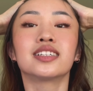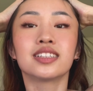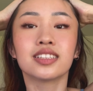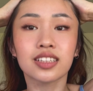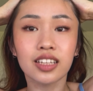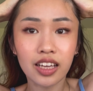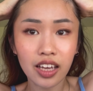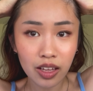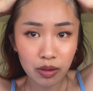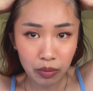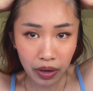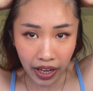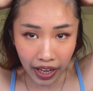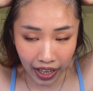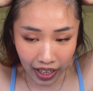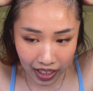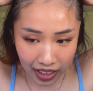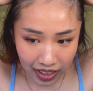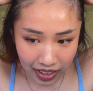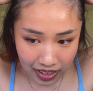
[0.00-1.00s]
Like, and my
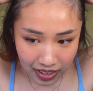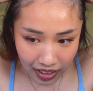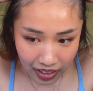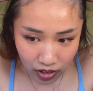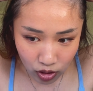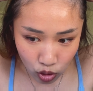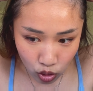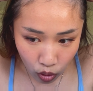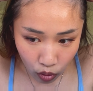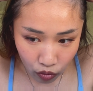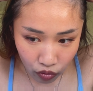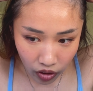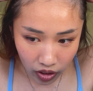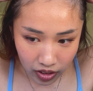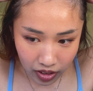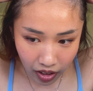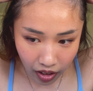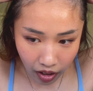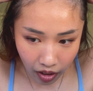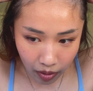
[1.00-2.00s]
hairline is like so
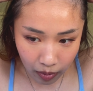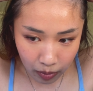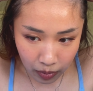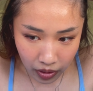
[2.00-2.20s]
fucked up.